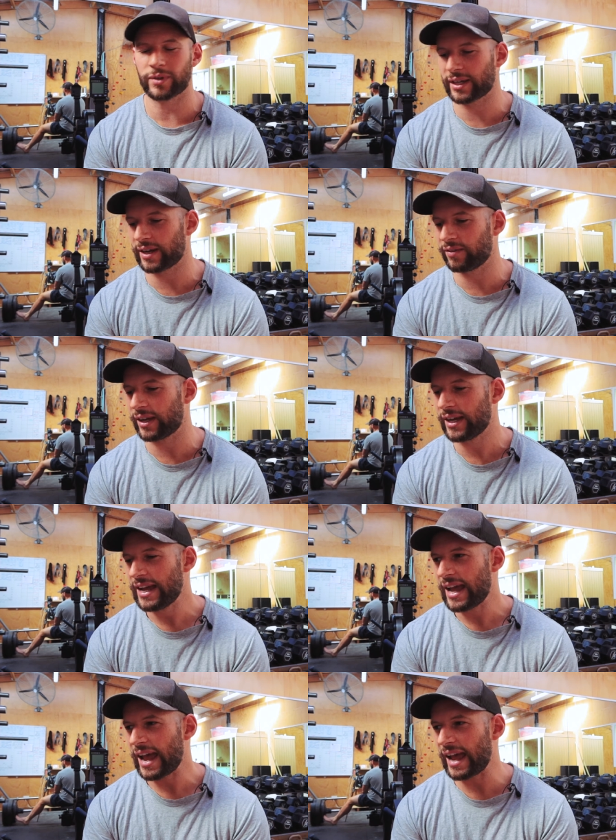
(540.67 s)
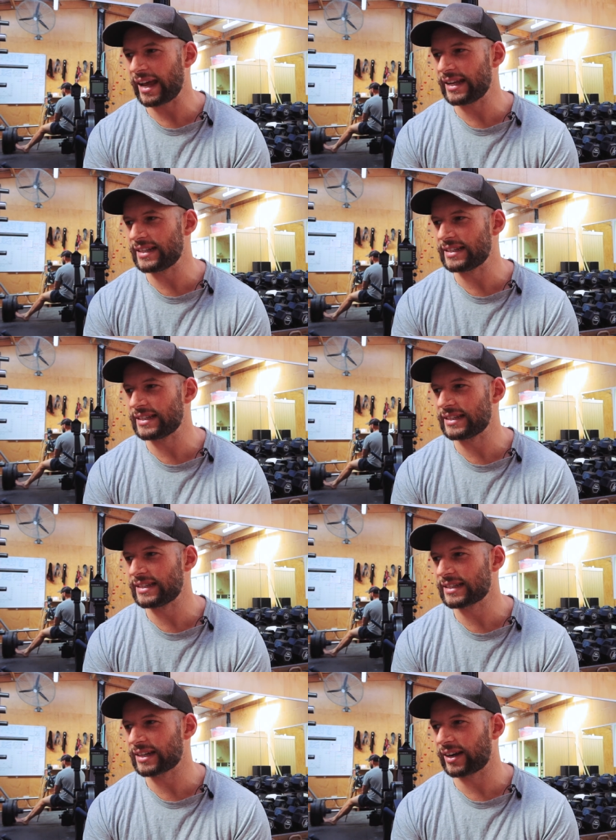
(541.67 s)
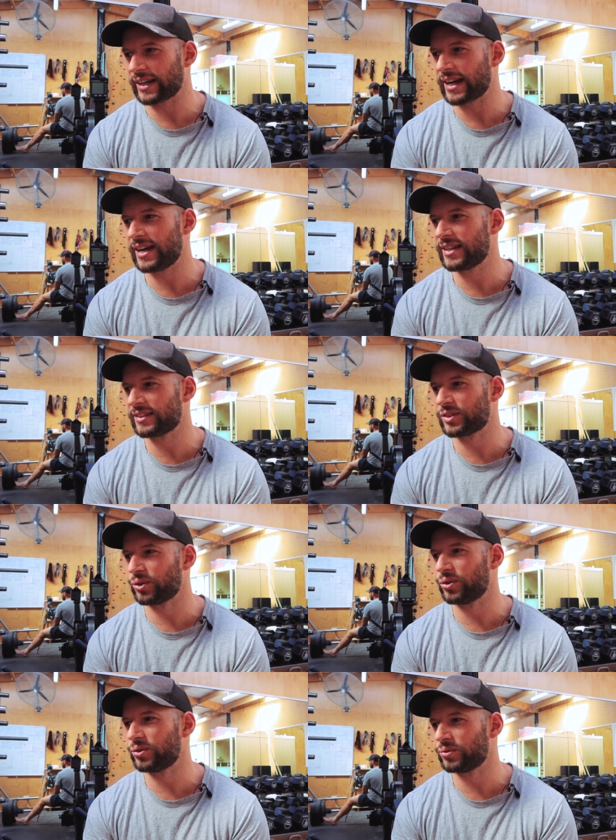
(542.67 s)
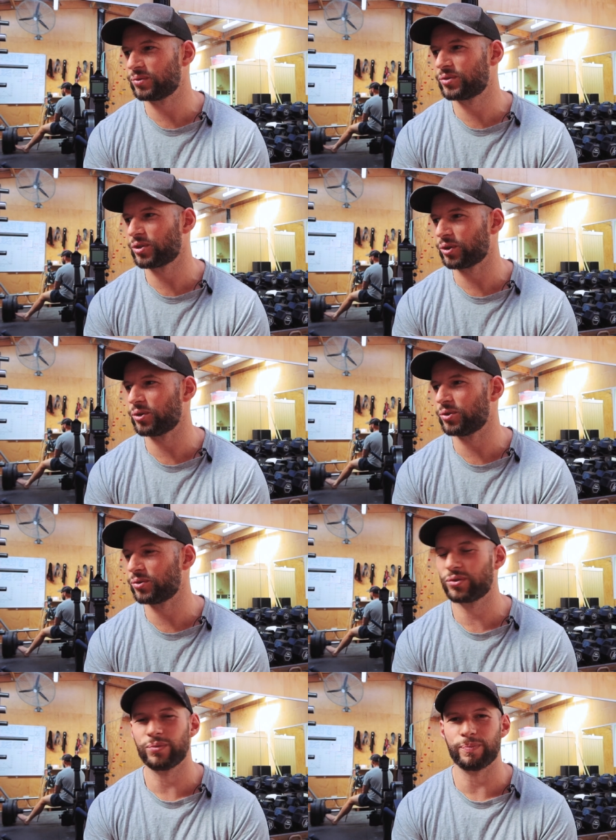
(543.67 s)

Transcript: to recover, and I can't do two